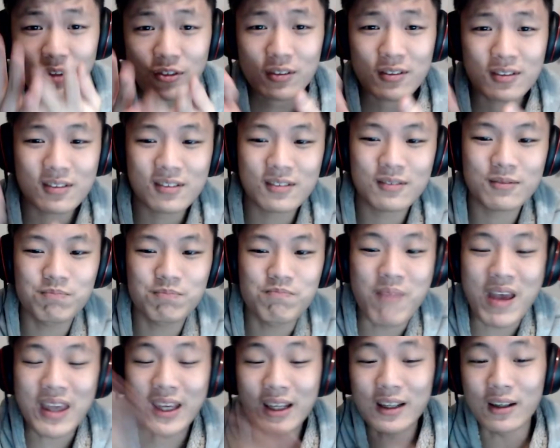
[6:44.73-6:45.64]
just
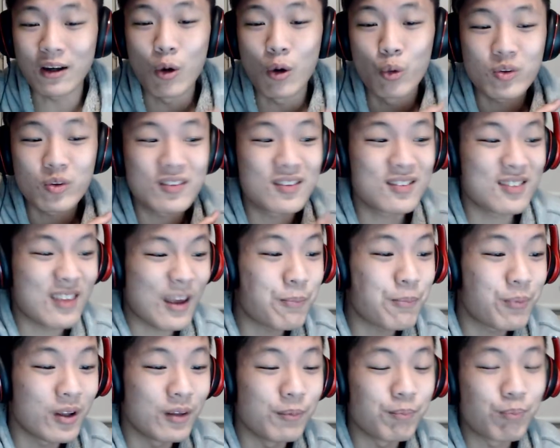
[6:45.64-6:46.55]
make a whole
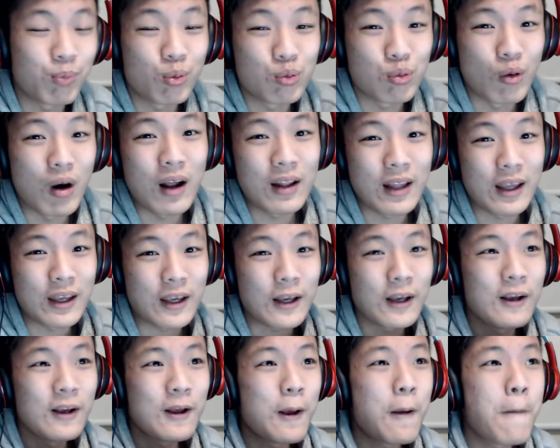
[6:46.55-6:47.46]
separate, pro, like,
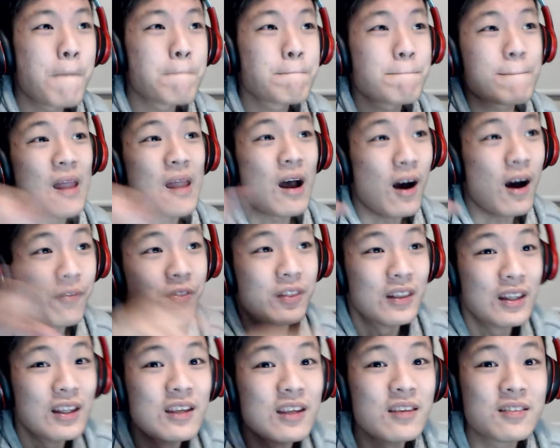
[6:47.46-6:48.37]

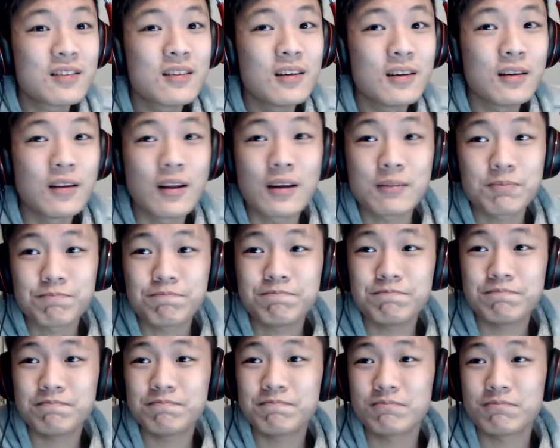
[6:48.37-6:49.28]
unlisted, like,
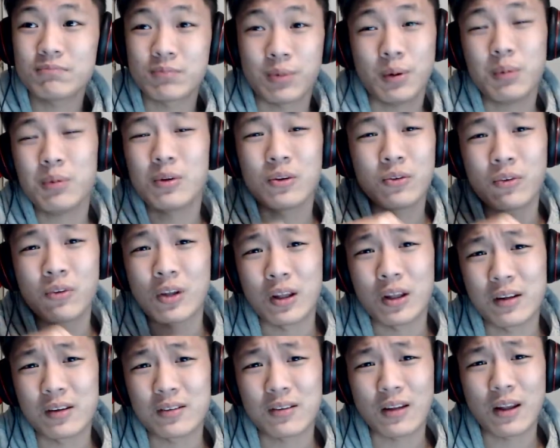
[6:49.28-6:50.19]
probably even
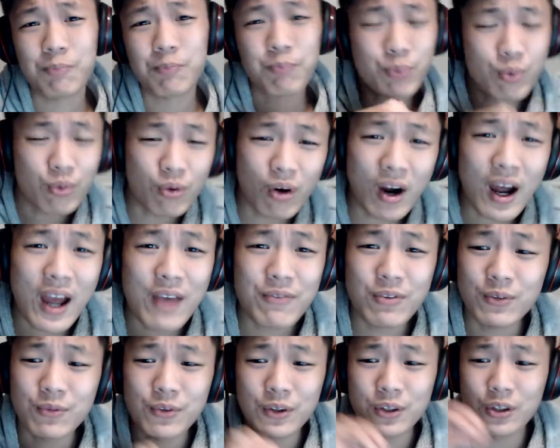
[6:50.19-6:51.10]
unlisted, like,
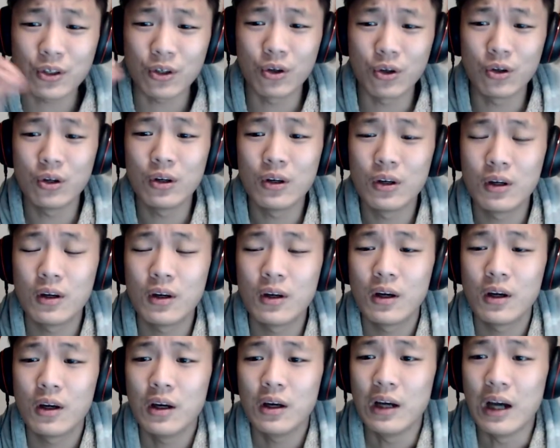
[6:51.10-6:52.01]
private video
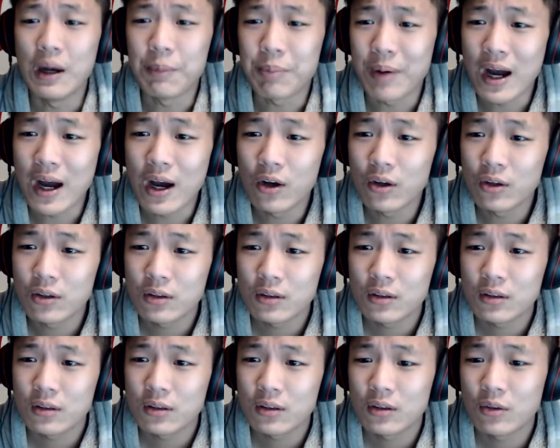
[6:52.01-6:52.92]
about
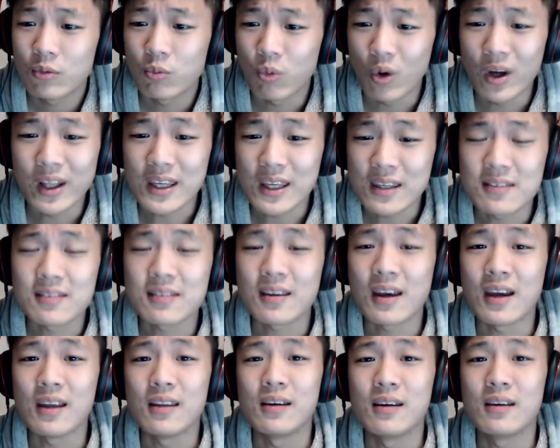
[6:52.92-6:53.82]
what he
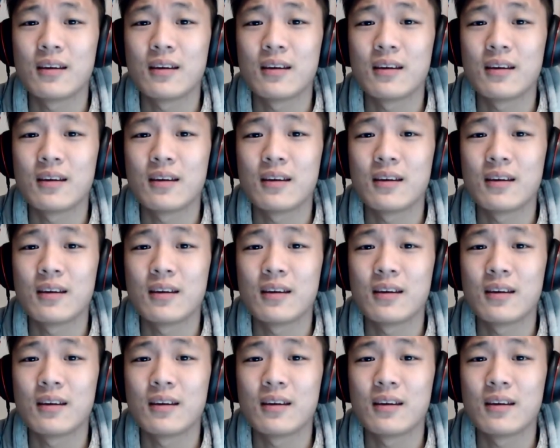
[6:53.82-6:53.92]
said.